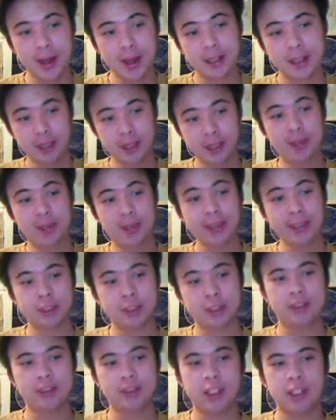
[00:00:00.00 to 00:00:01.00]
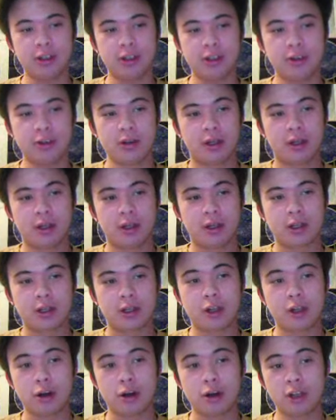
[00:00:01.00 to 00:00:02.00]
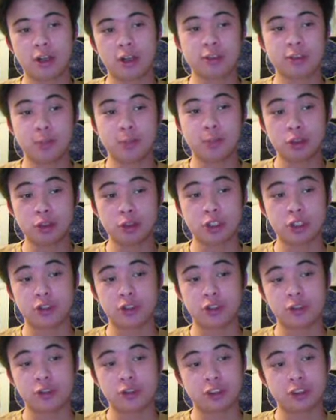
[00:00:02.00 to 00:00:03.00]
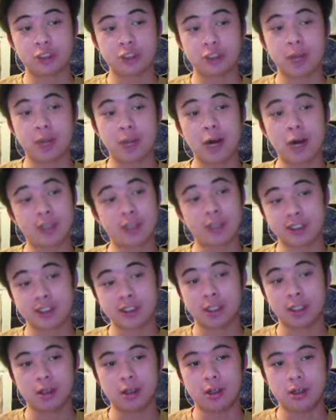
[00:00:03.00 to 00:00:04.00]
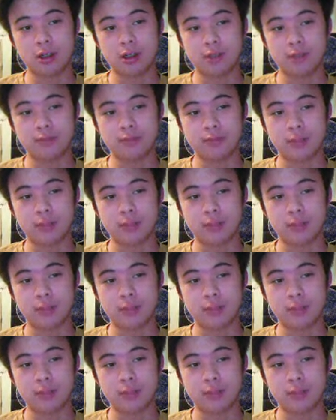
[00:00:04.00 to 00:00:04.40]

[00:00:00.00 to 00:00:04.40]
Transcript: Key matchups here. Carlos Boozer versus Pau Gasol.